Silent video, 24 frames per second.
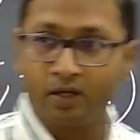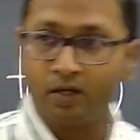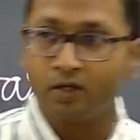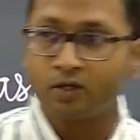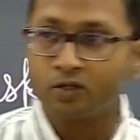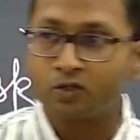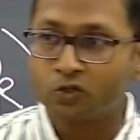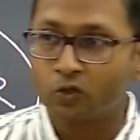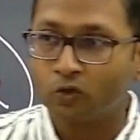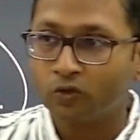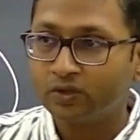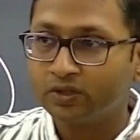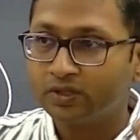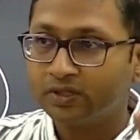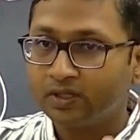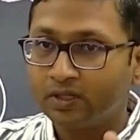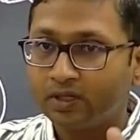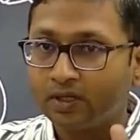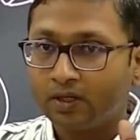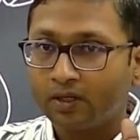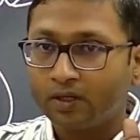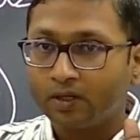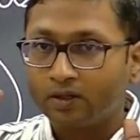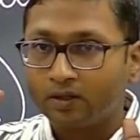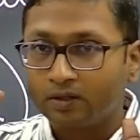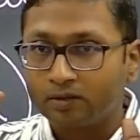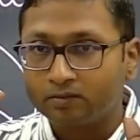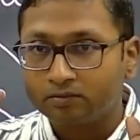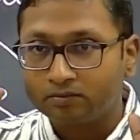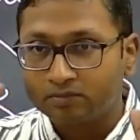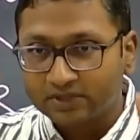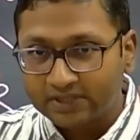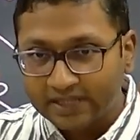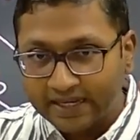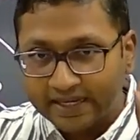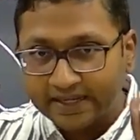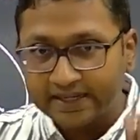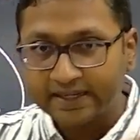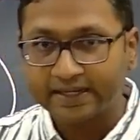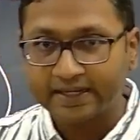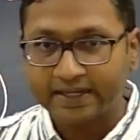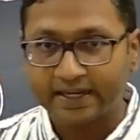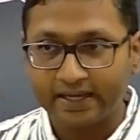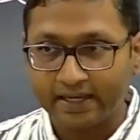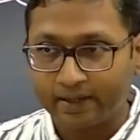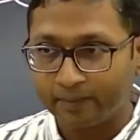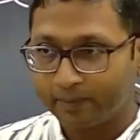So, their claim